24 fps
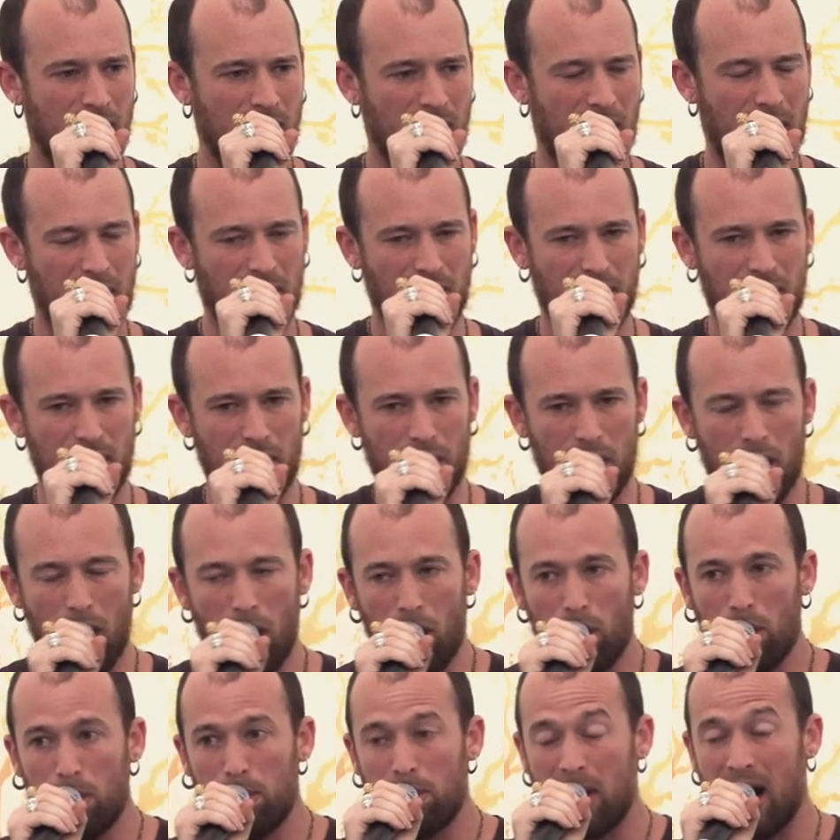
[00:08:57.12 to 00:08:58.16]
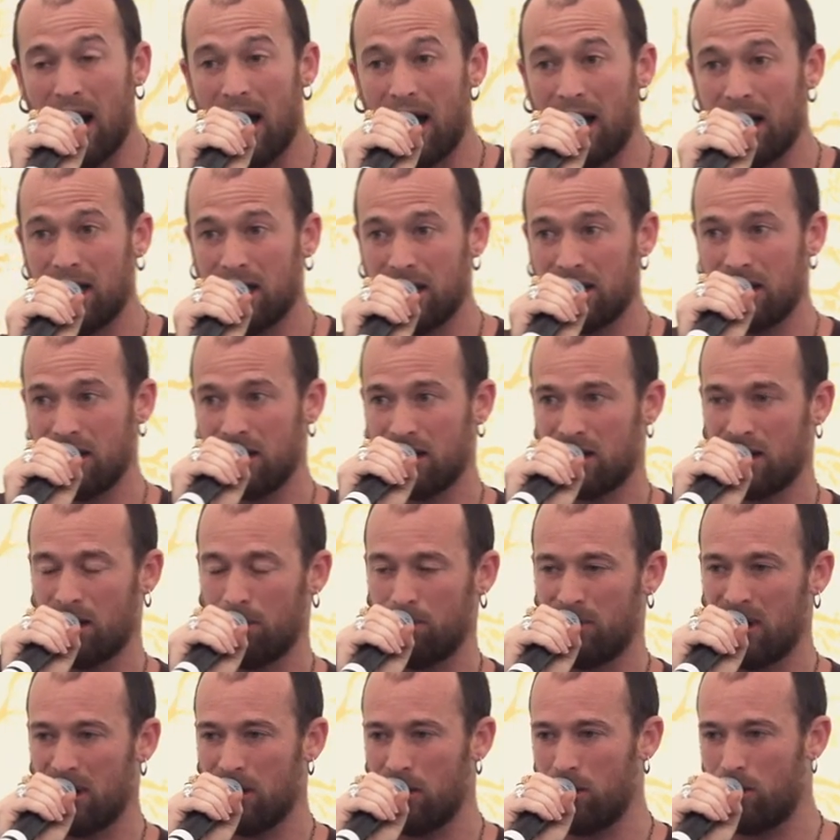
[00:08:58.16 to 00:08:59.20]
And the no mind isn't
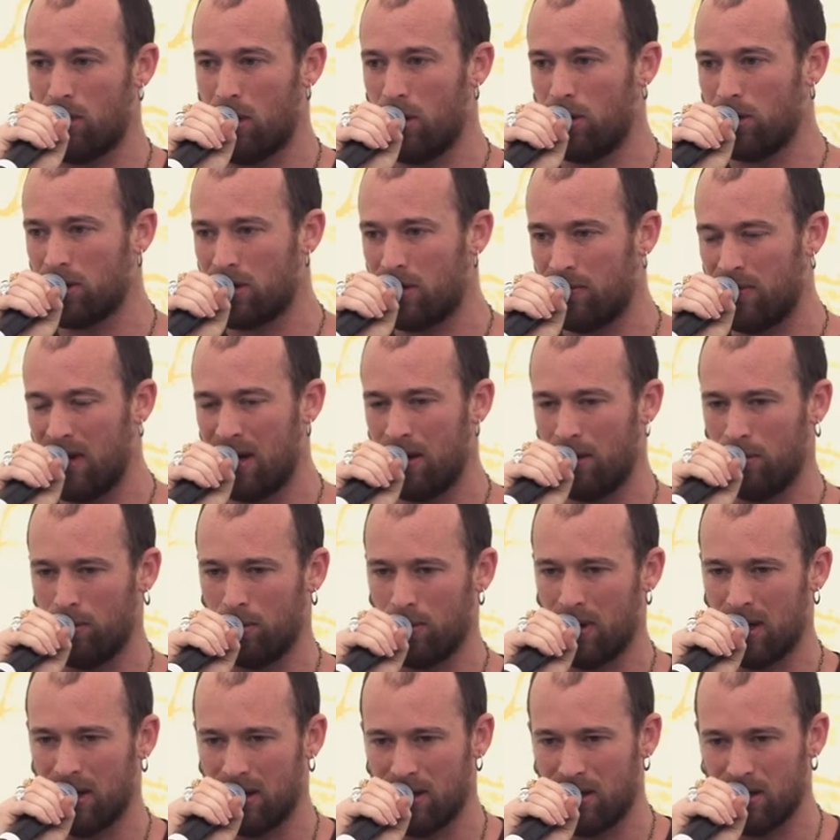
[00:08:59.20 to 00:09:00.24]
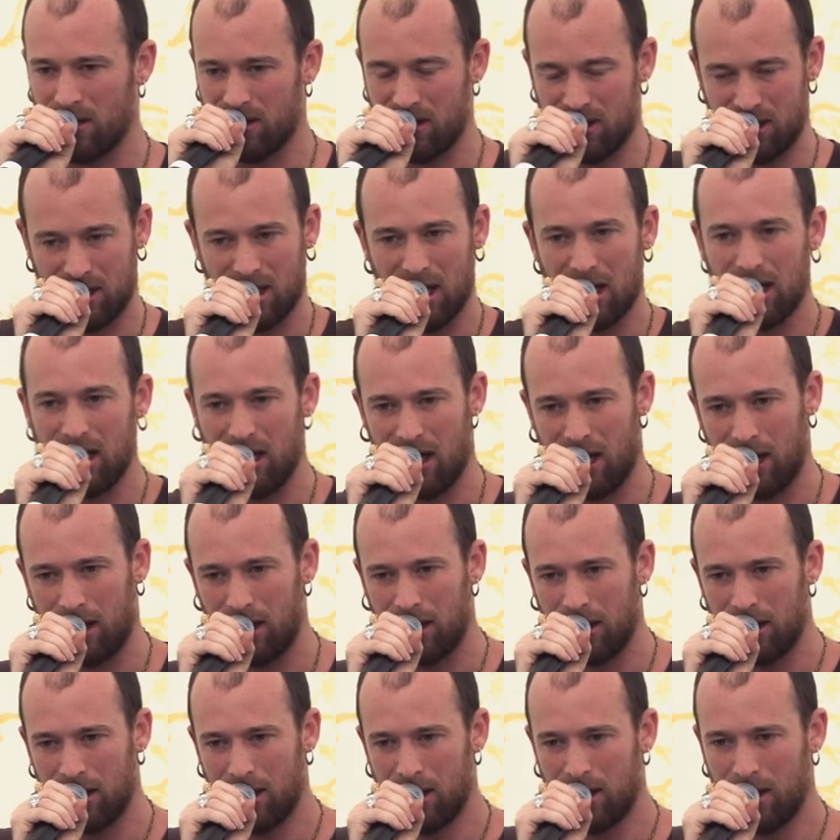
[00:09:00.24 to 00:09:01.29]
something you cultivate with
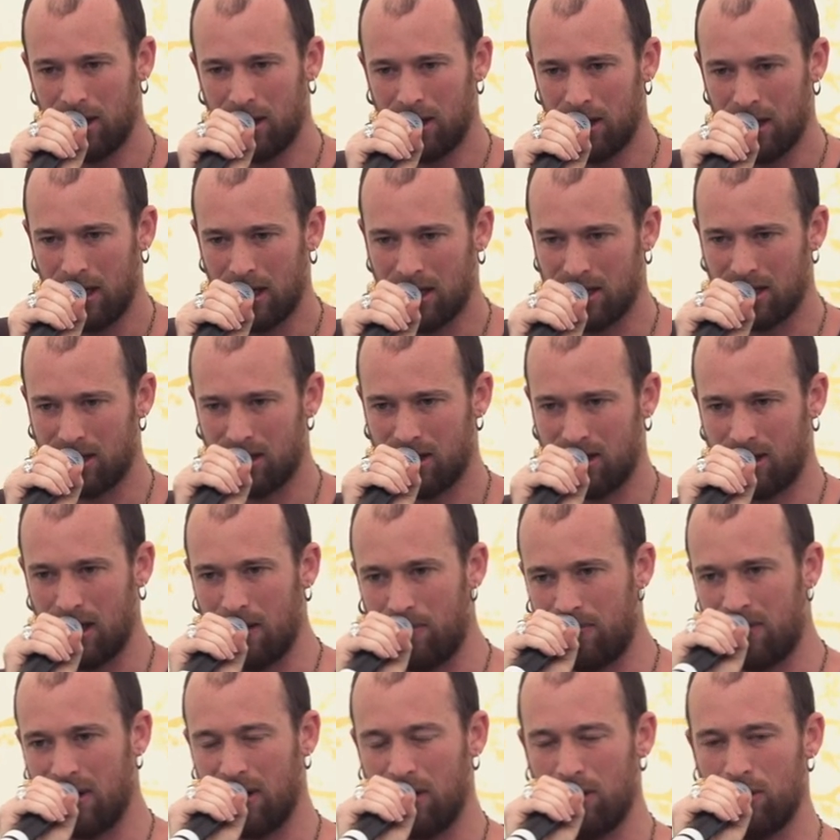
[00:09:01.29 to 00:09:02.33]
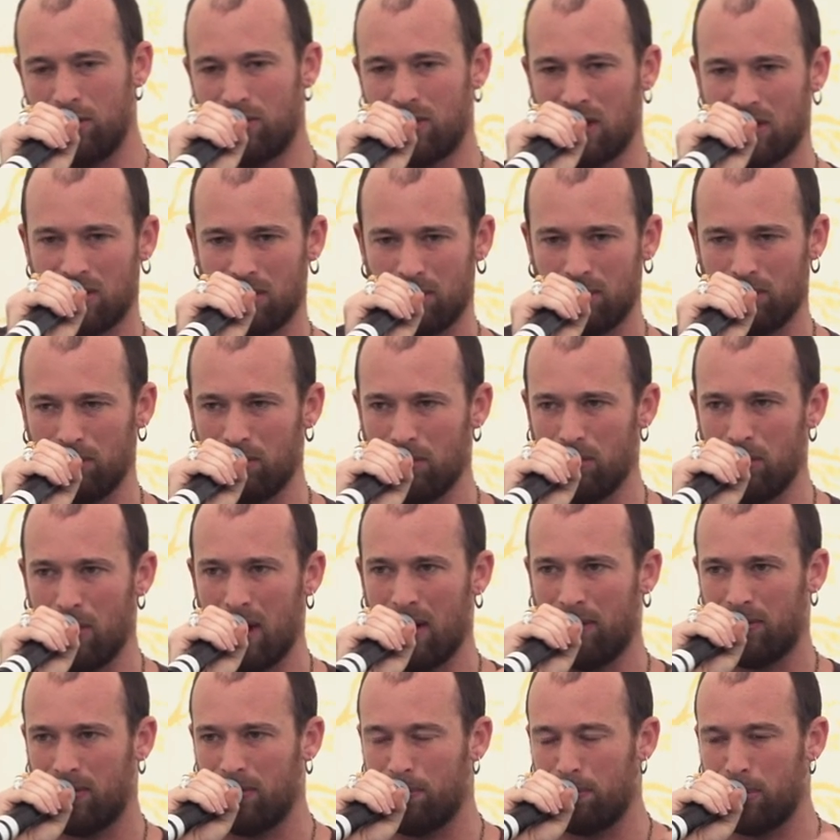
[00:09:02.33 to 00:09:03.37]
studying. It's stuff that you
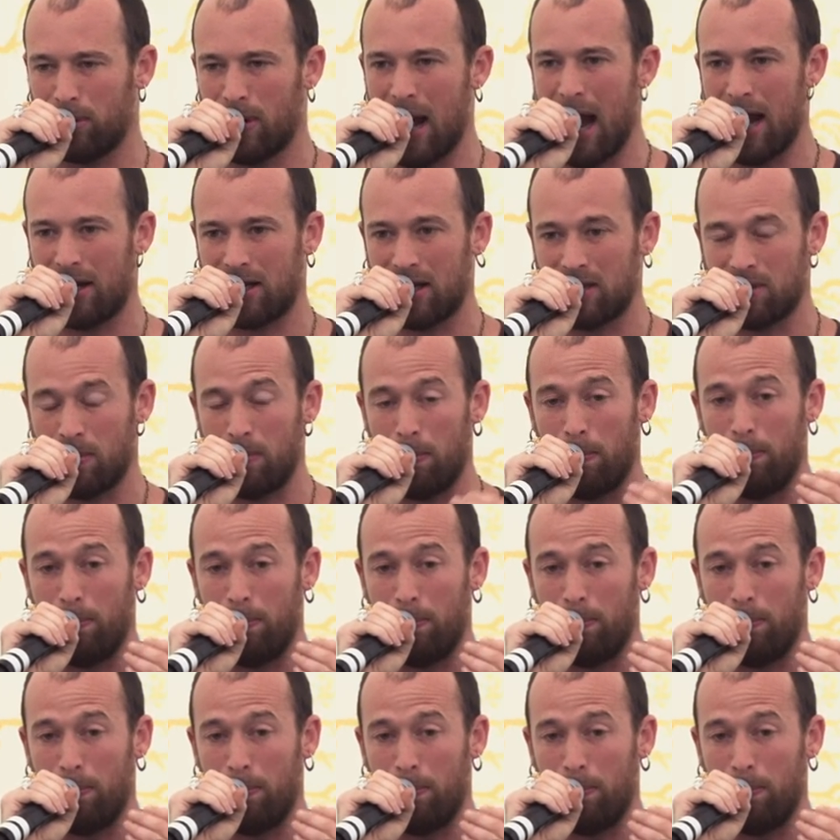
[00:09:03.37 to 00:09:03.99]
have to practice